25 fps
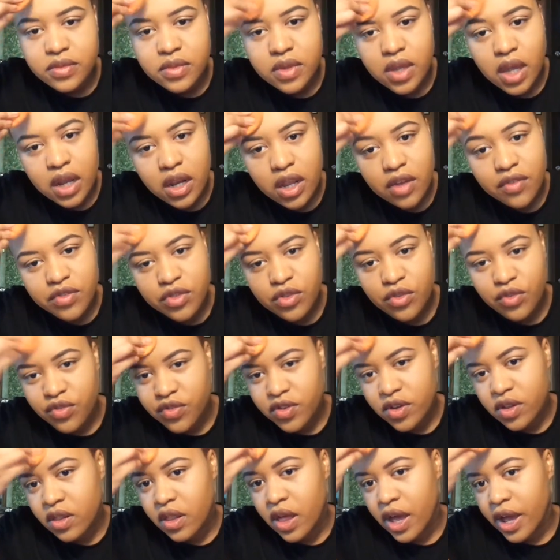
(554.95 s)
And if you
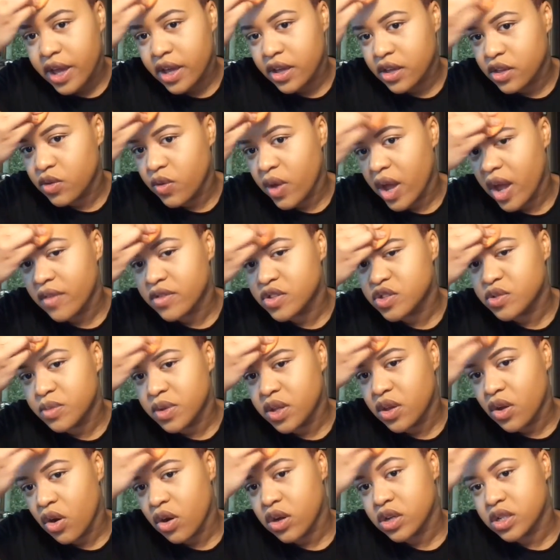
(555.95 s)
feel like you have too
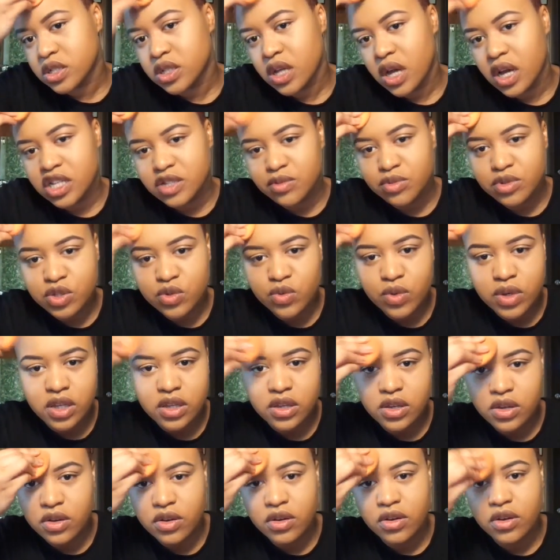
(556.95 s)
many harsh lines
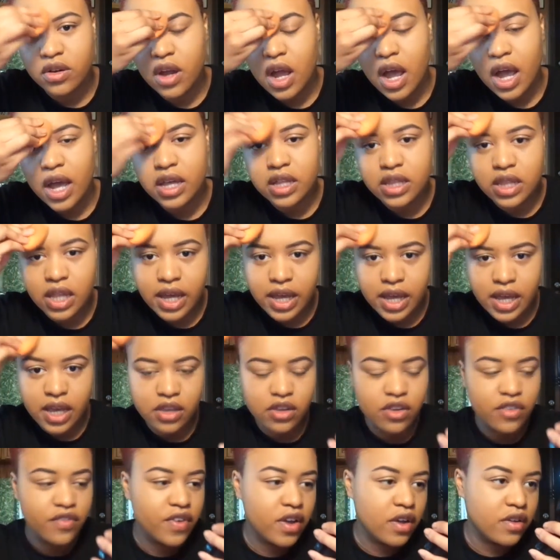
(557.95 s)
between your highlight and
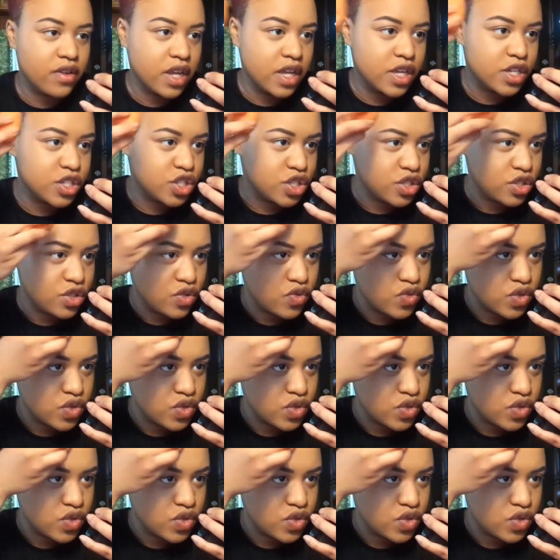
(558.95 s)
your foundation,